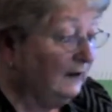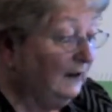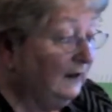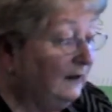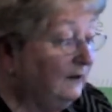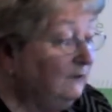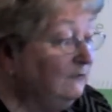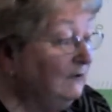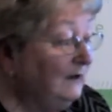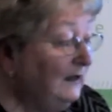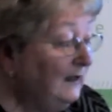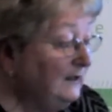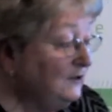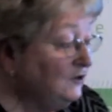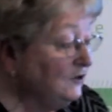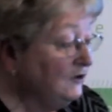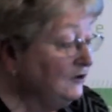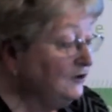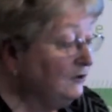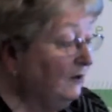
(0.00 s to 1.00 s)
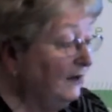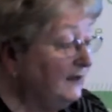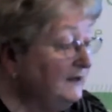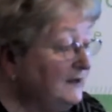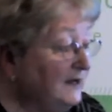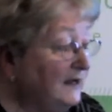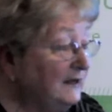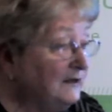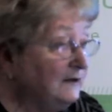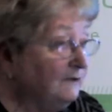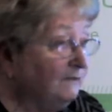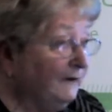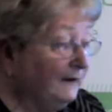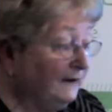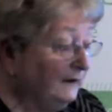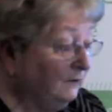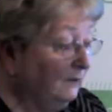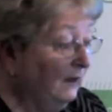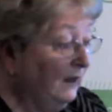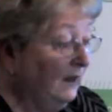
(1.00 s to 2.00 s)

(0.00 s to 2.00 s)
in relation to identifying